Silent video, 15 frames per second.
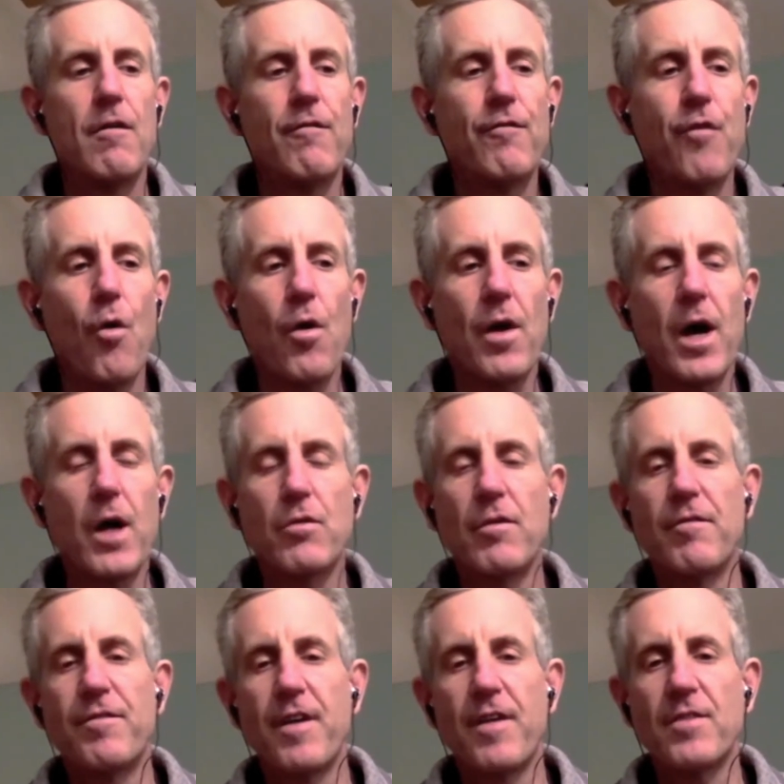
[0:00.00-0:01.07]

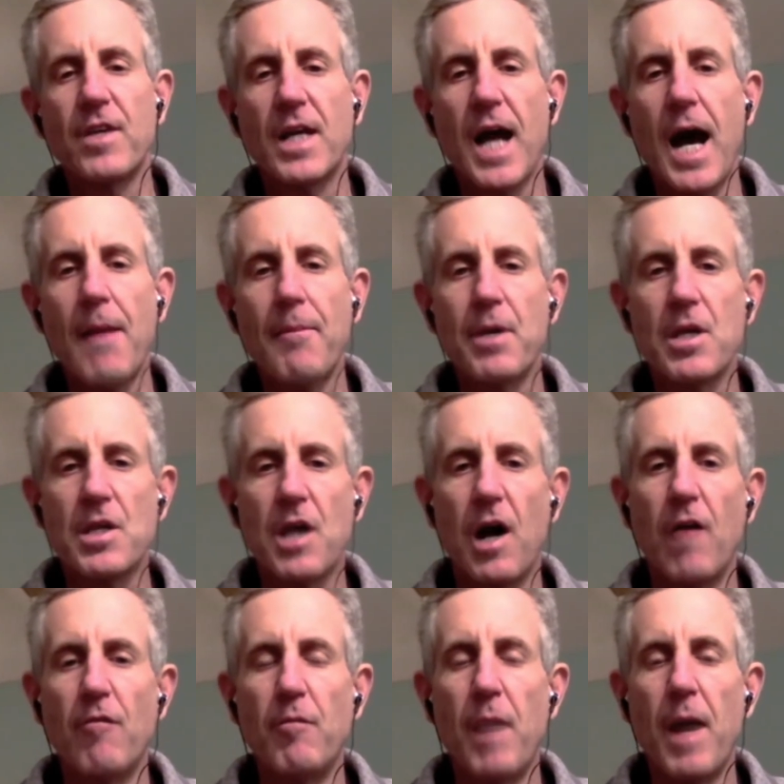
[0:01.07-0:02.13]
450 copies
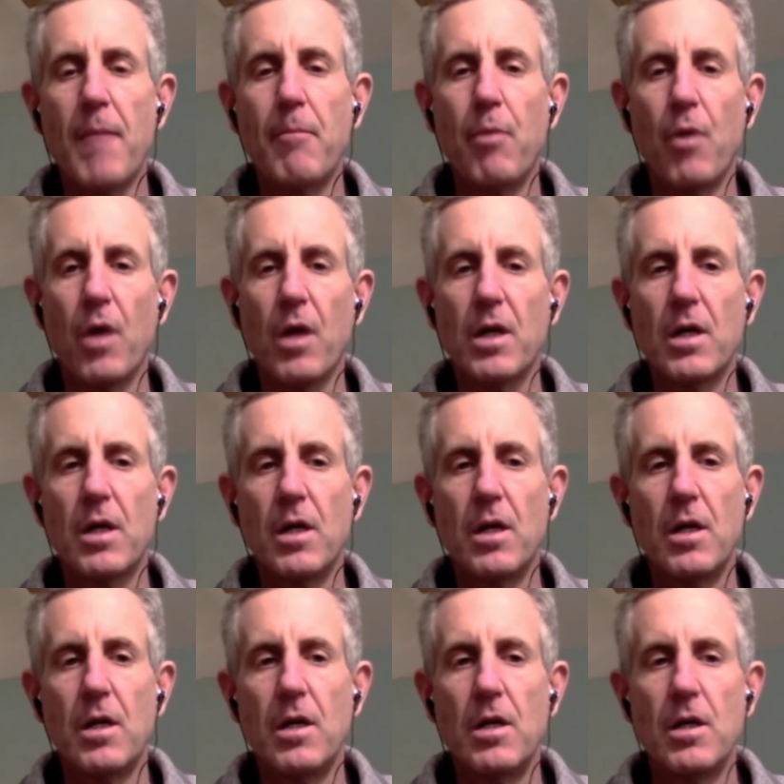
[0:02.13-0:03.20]
of my book
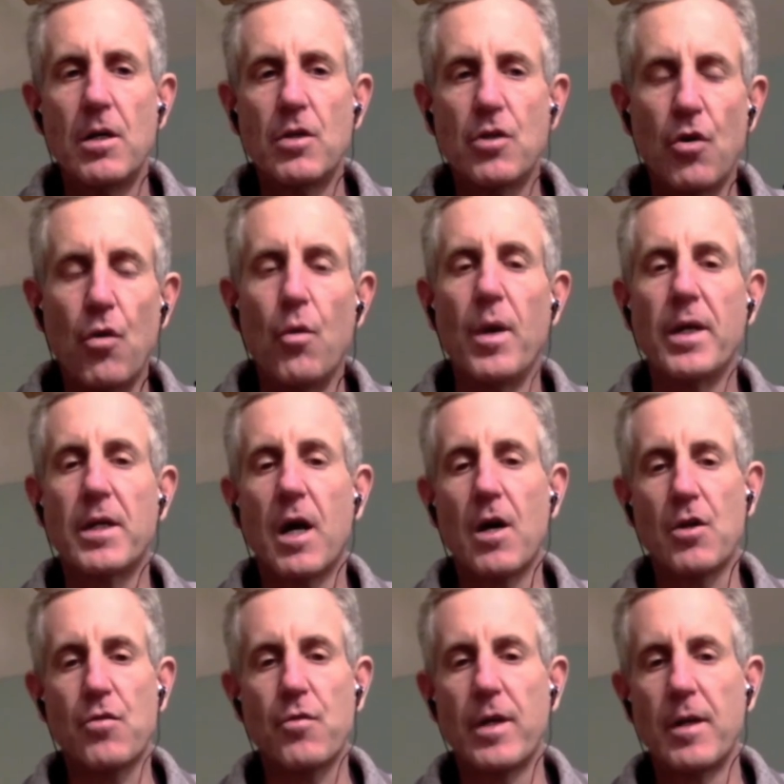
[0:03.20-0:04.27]
to
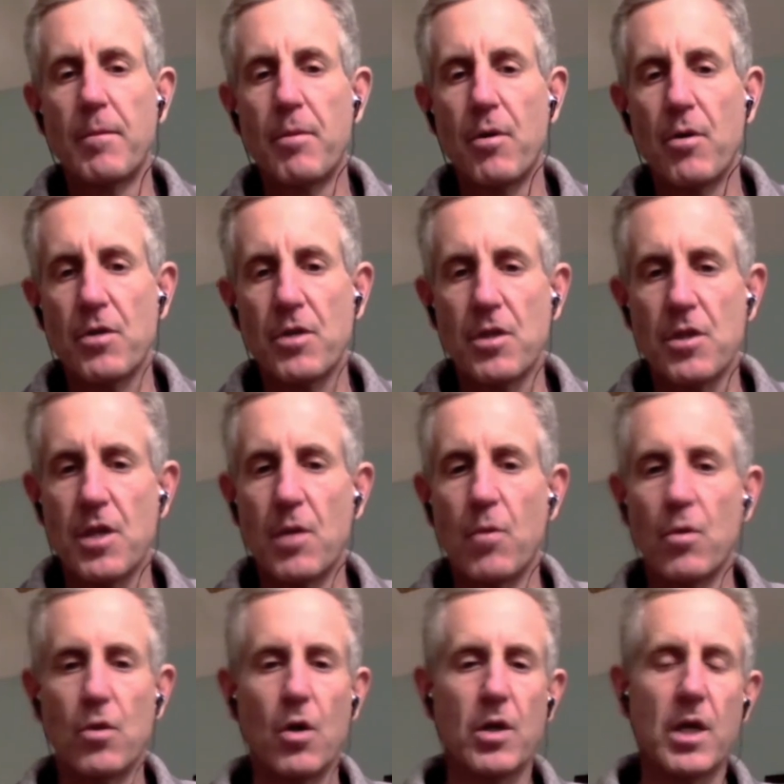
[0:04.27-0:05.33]
incarcerated persons, and
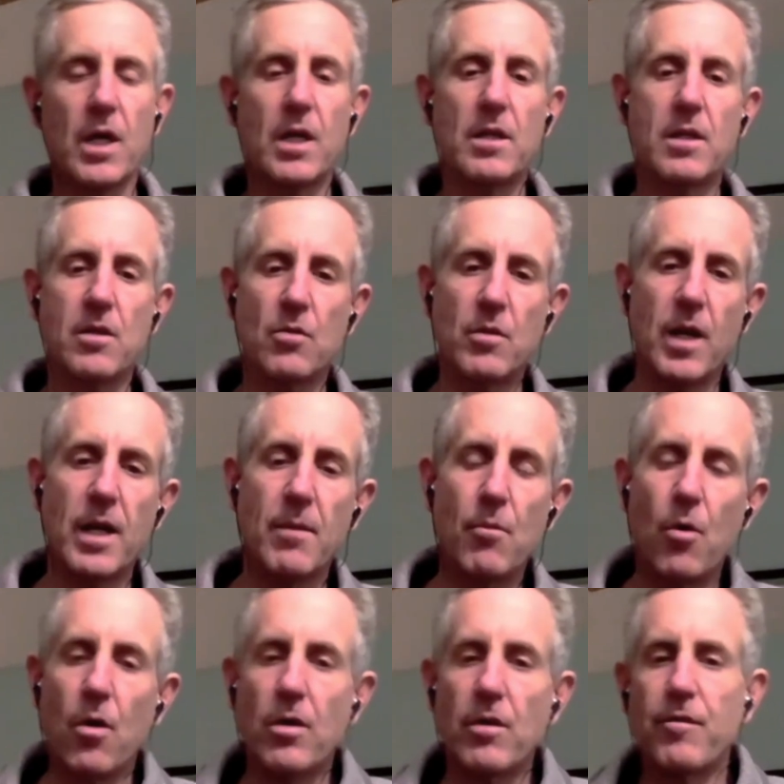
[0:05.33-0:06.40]
we're looking at donating
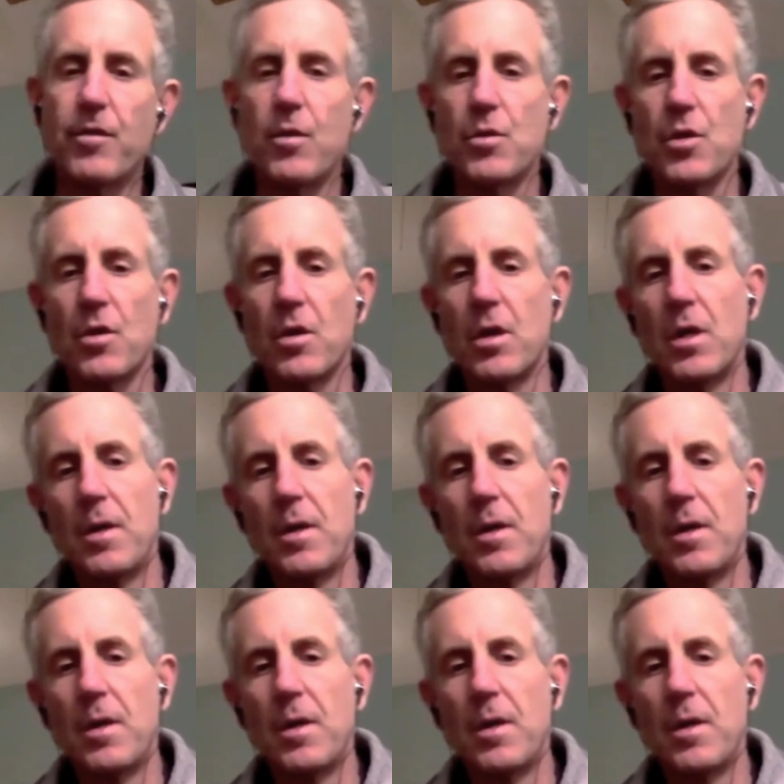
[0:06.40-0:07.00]
more in the future.